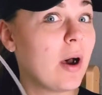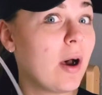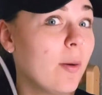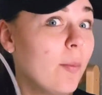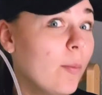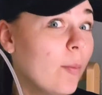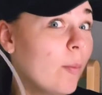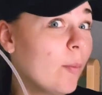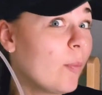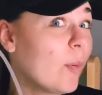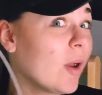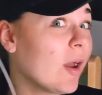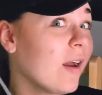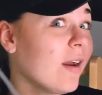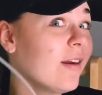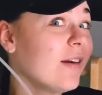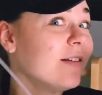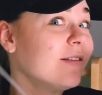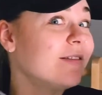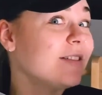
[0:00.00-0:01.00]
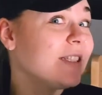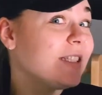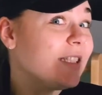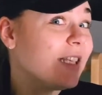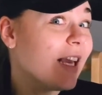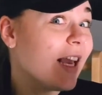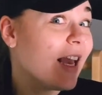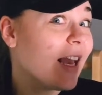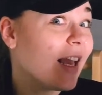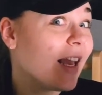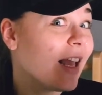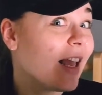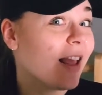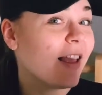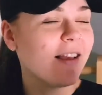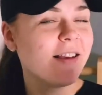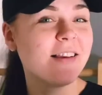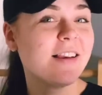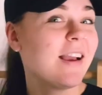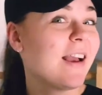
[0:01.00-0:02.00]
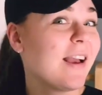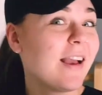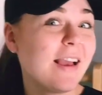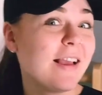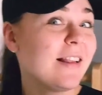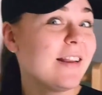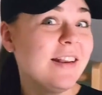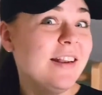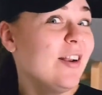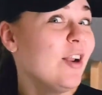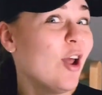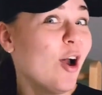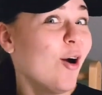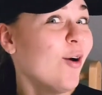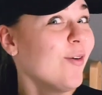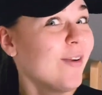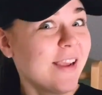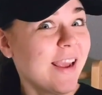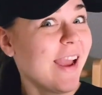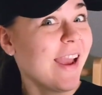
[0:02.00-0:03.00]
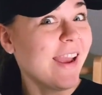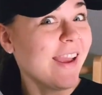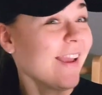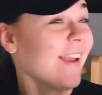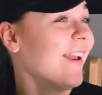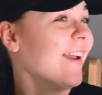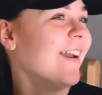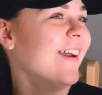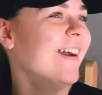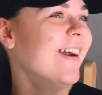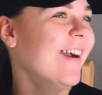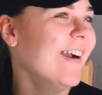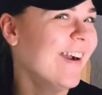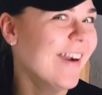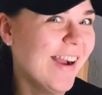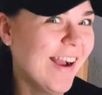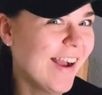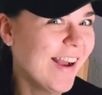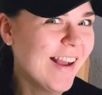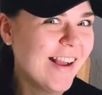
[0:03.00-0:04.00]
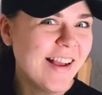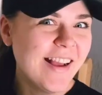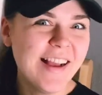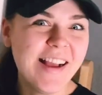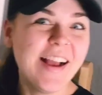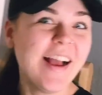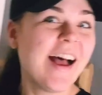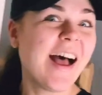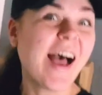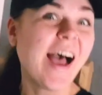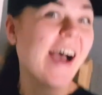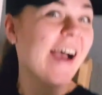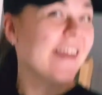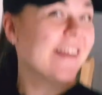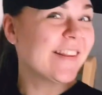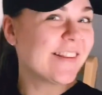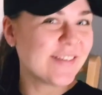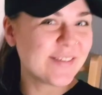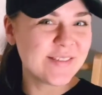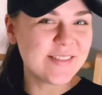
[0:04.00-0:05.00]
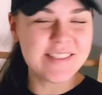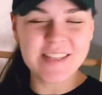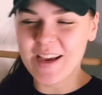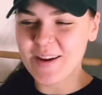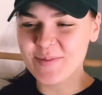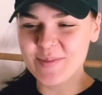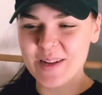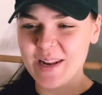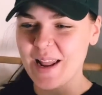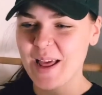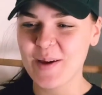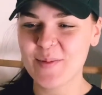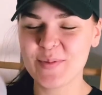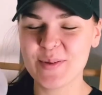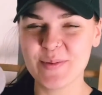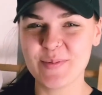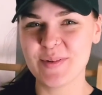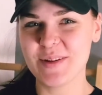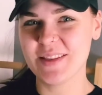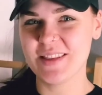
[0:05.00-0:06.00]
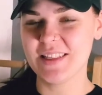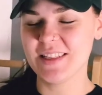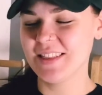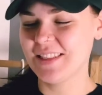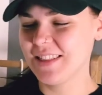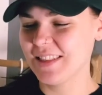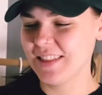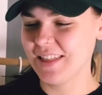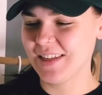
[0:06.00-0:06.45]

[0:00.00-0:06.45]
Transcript: pump. Yay! No, yay! I'm not happy about this.